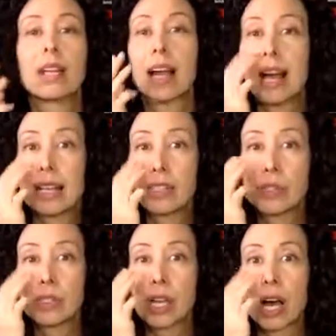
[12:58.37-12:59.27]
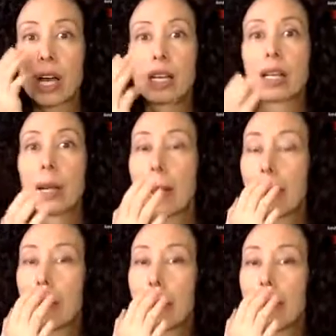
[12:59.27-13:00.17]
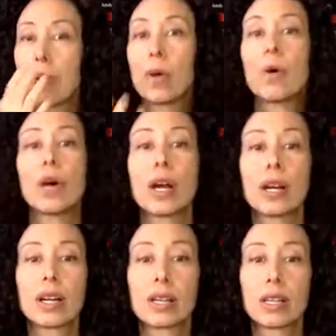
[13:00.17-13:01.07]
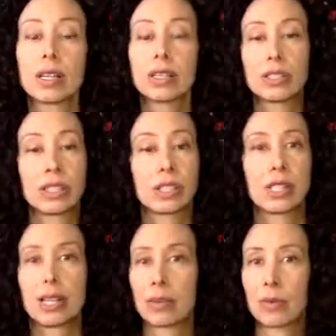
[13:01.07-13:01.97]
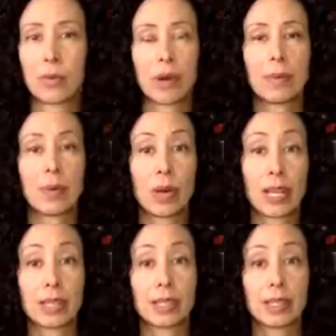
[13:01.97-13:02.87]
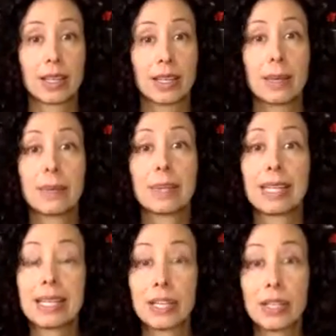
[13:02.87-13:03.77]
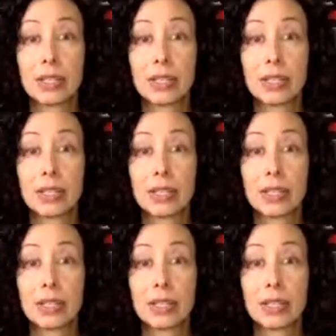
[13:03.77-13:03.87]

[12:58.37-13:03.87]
as you talk, or just stay in one point. But here you're